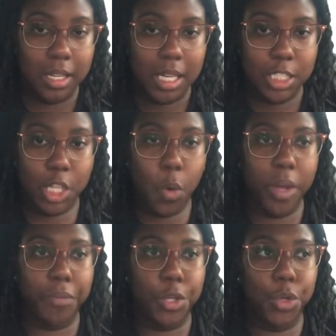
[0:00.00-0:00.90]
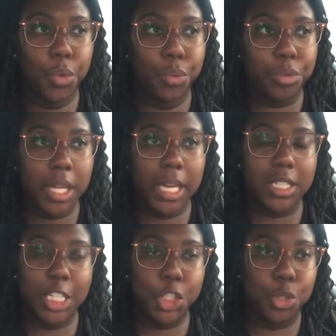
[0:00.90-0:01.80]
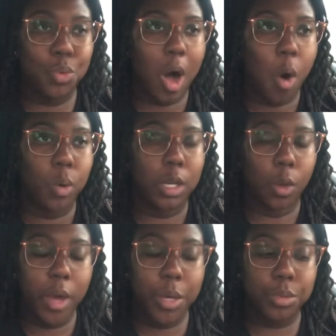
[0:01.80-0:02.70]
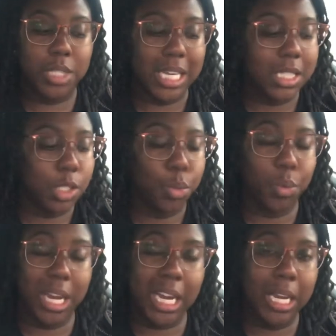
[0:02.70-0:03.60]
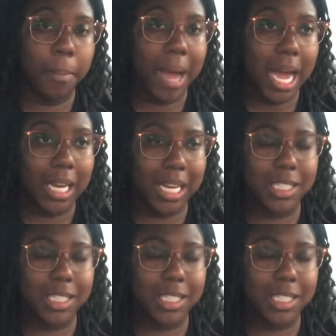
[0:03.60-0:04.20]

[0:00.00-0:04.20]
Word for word: So if you think that you owe loyalty to anybody,